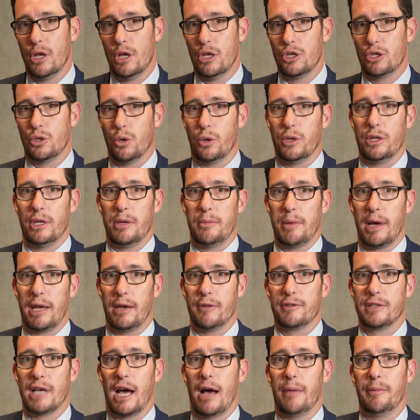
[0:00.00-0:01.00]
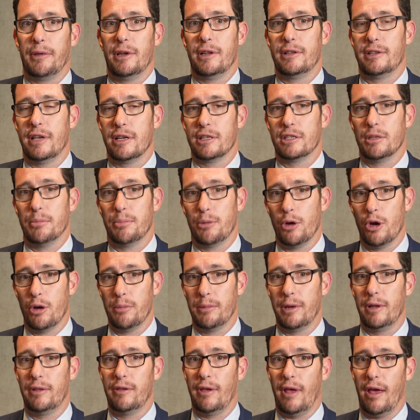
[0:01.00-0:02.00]
shorten the amount of time that it takes to
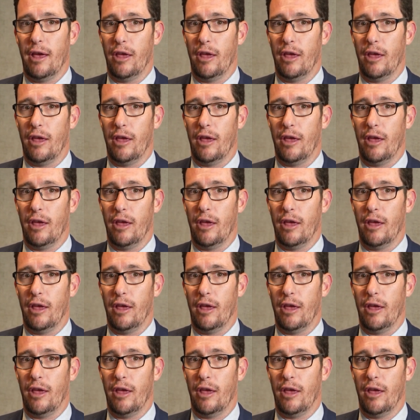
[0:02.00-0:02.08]
permit,